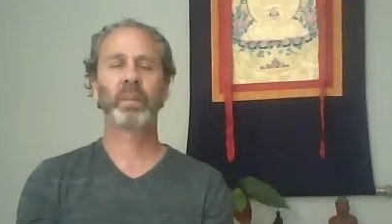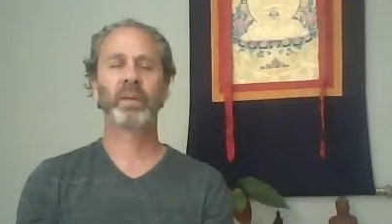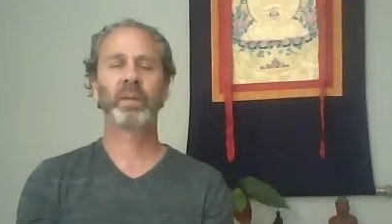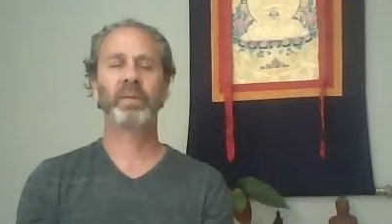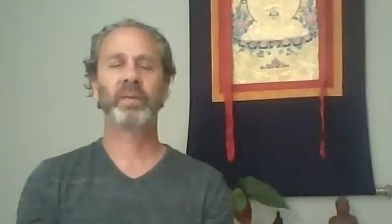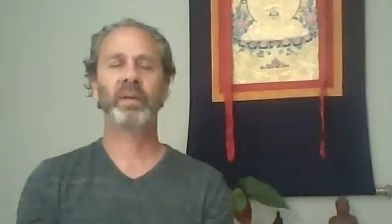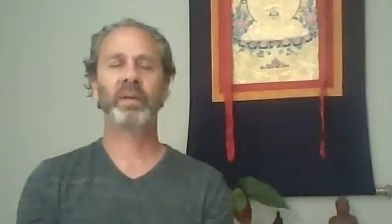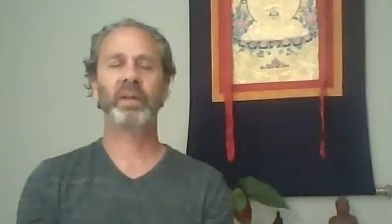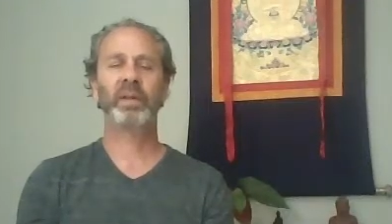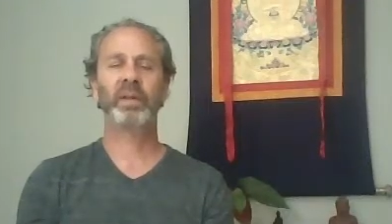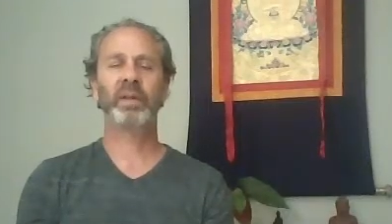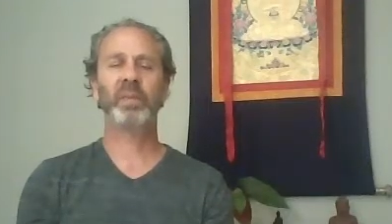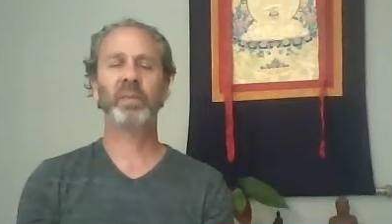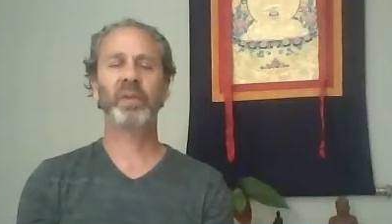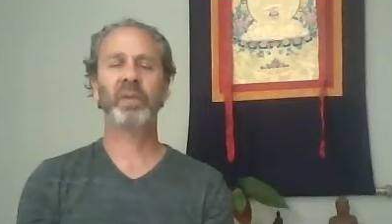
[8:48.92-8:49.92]

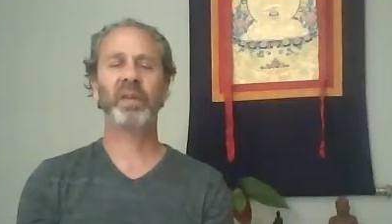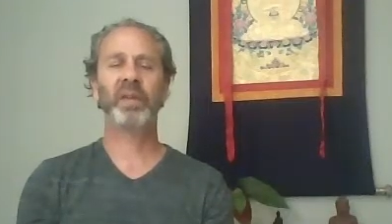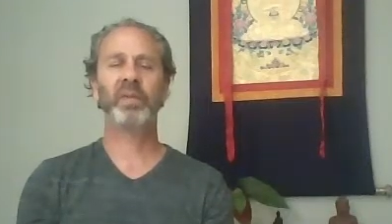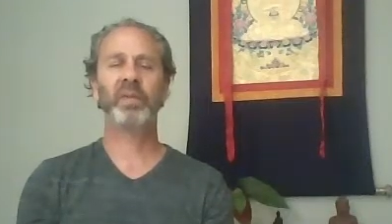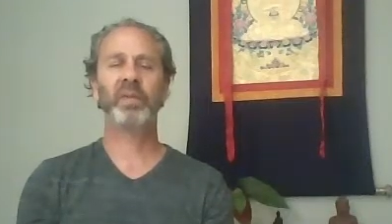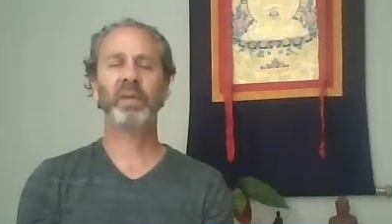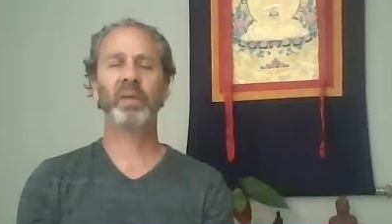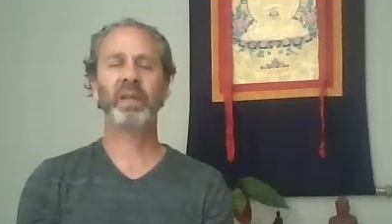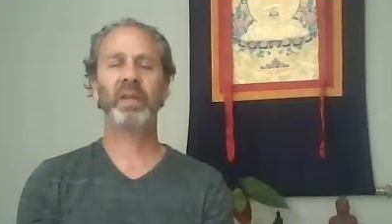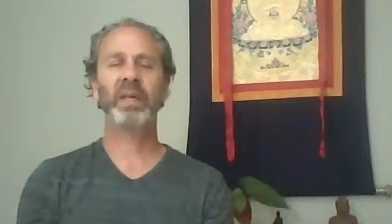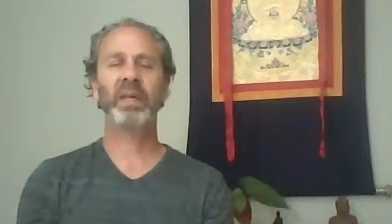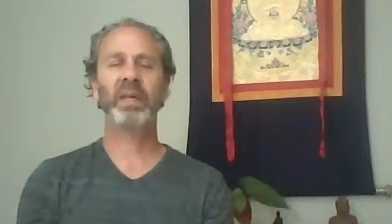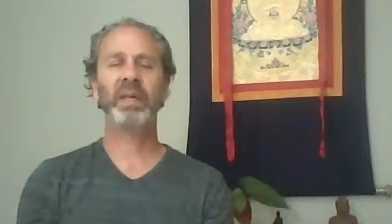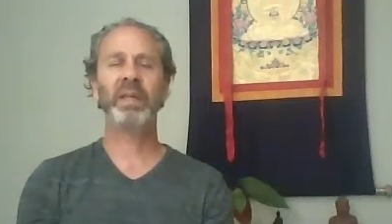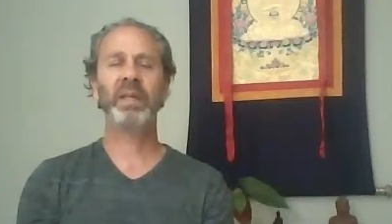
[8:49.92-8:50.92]
Feeling the breath
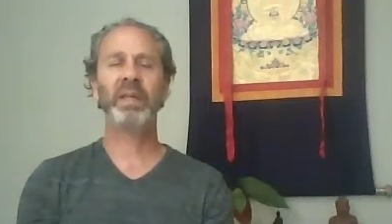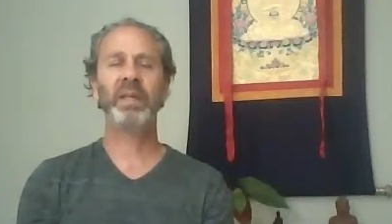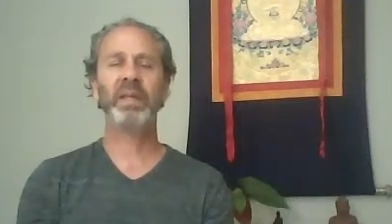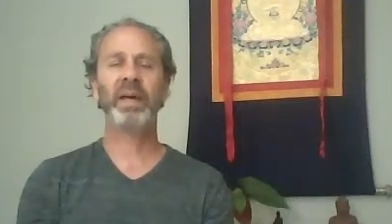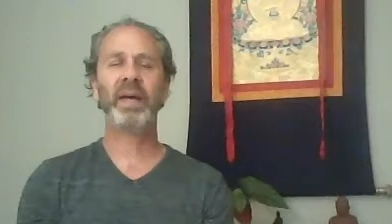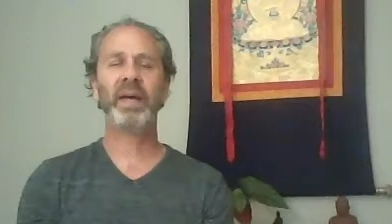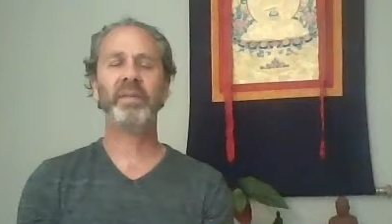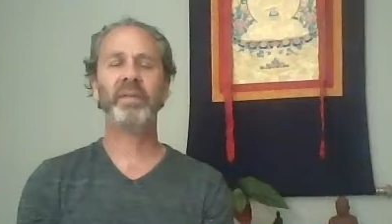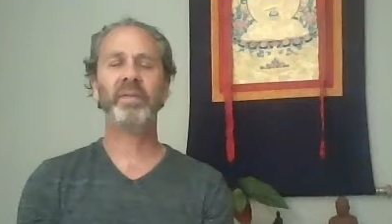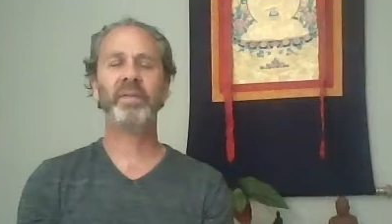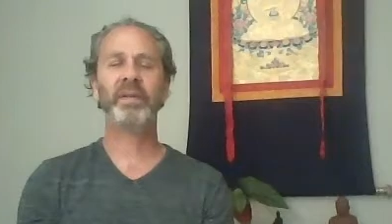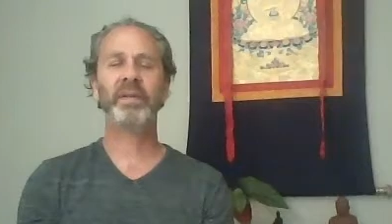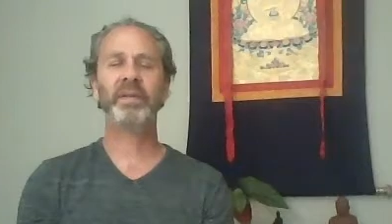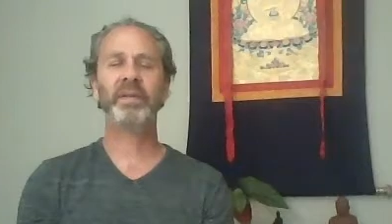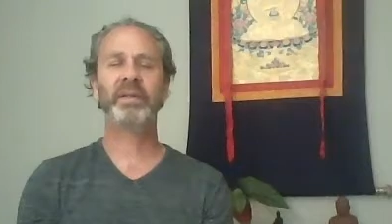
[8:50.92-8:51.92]
within that
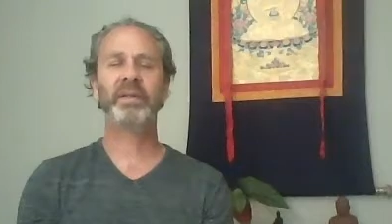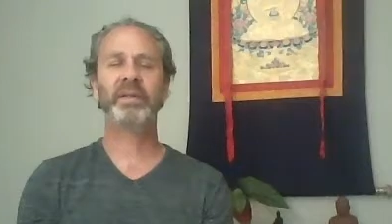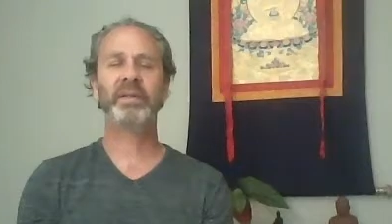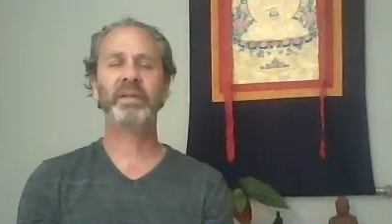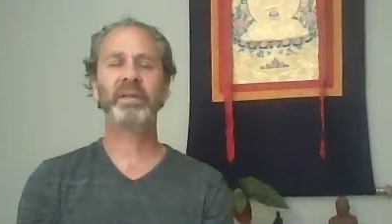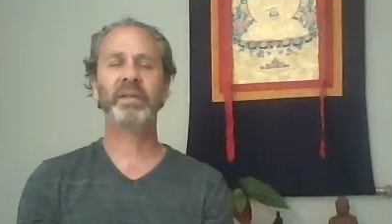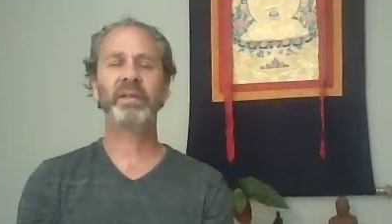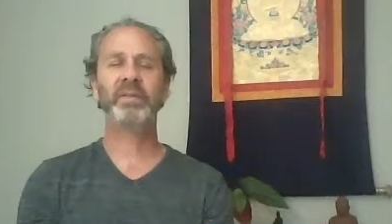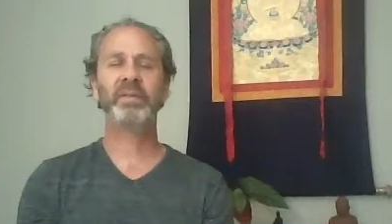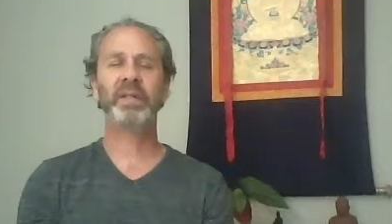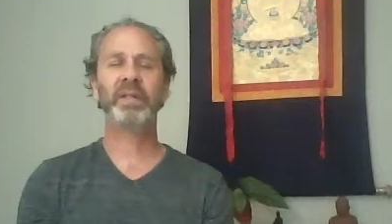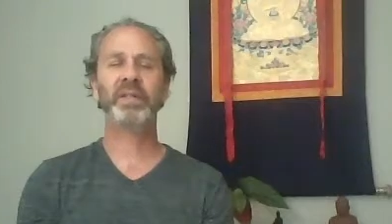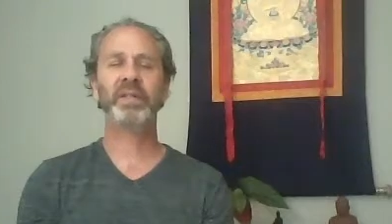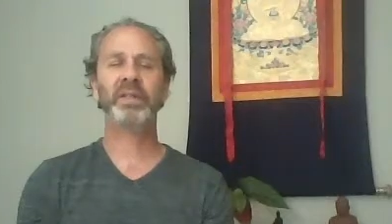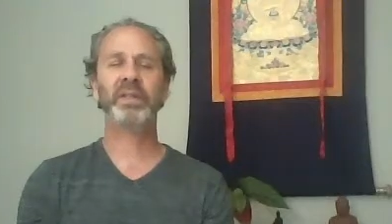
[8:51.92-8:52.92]
field of
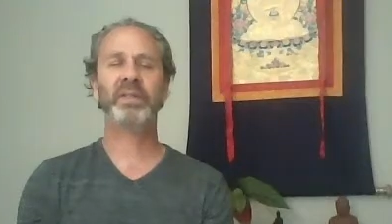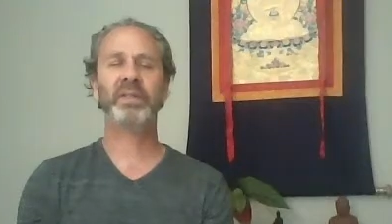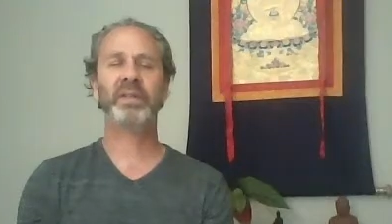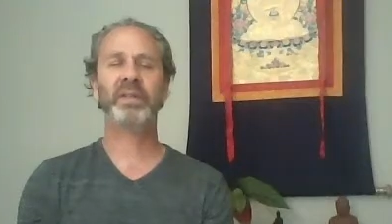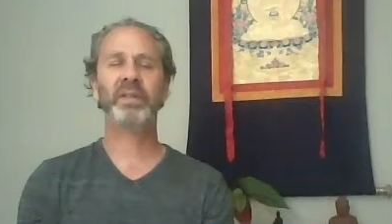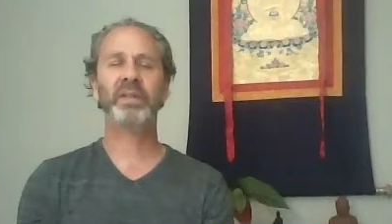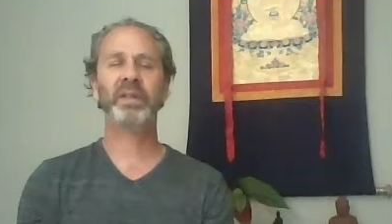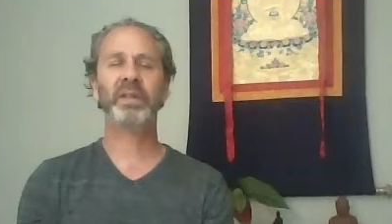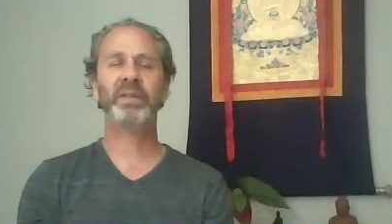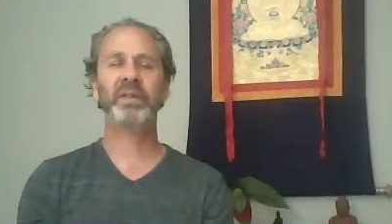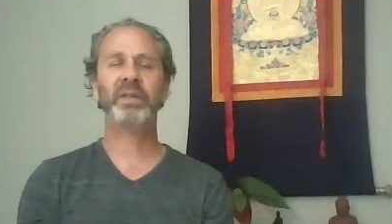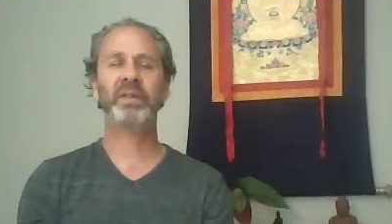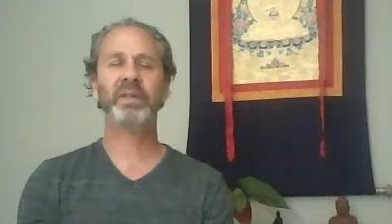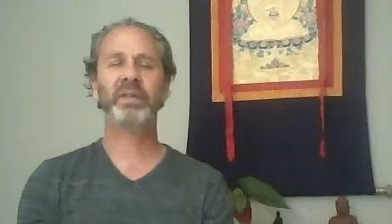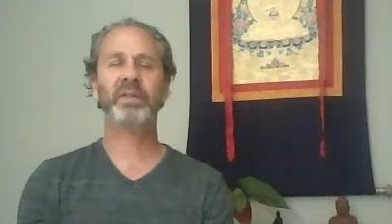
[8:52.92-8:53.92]
changing
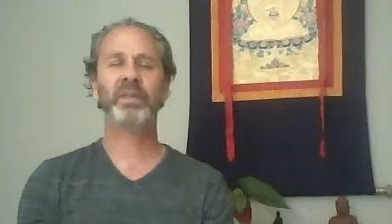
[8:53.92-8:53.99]
sensations